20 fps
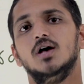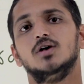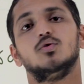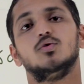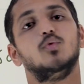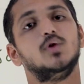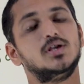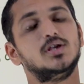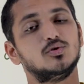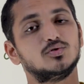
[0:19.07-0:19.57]

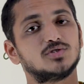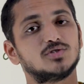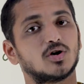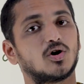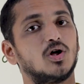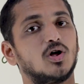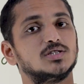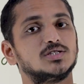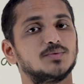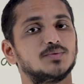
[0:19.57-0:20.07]
We use the
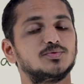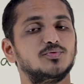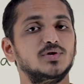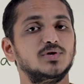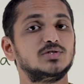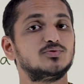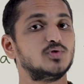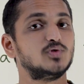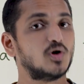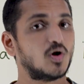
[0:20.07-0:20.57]
concepts
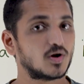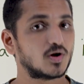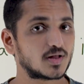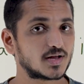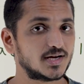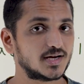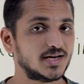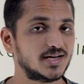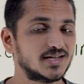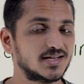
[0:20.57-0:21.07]
which we
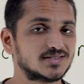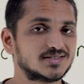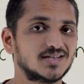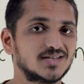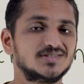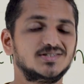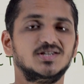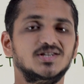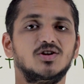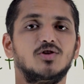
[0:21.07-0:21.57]
already
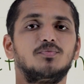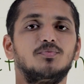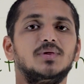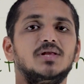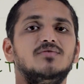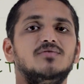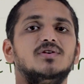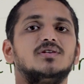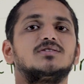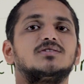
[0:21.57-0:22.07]
discussed in our
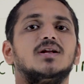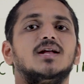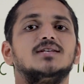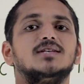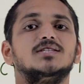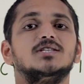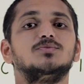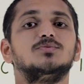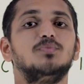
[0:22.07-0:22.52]
previous classes.